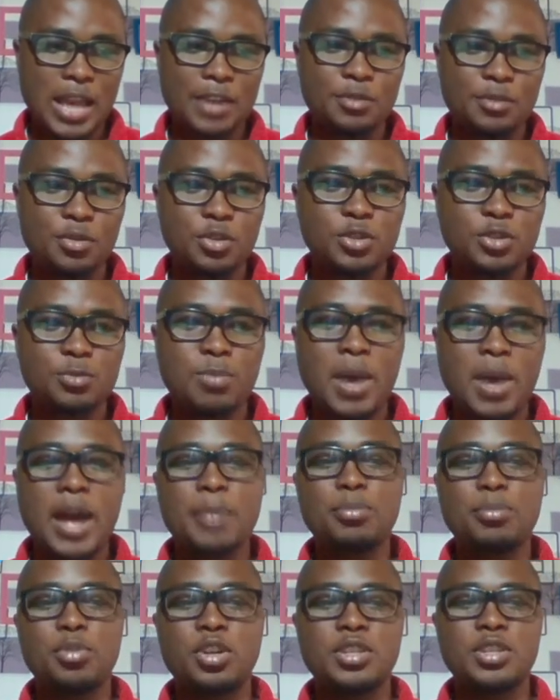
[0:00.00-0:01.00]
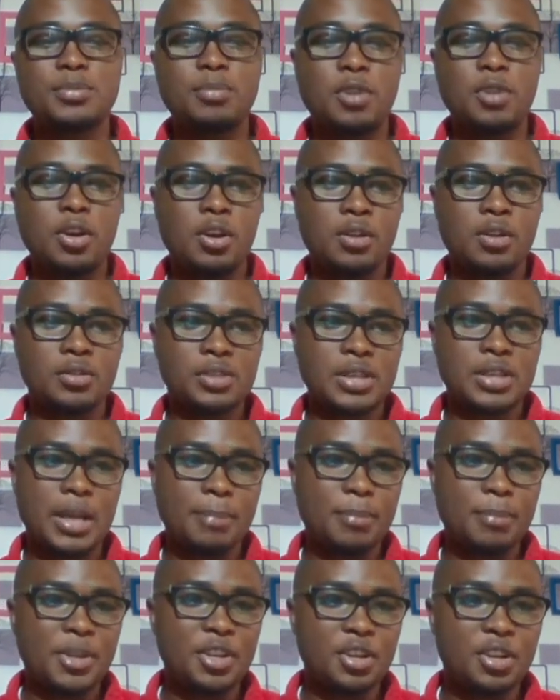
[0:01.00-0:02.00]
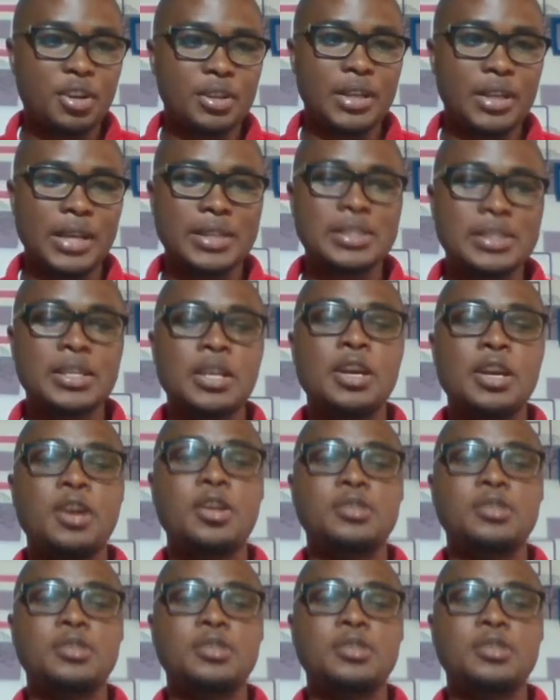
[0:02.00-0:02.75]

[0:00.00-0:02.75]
like Notepad++ and many others.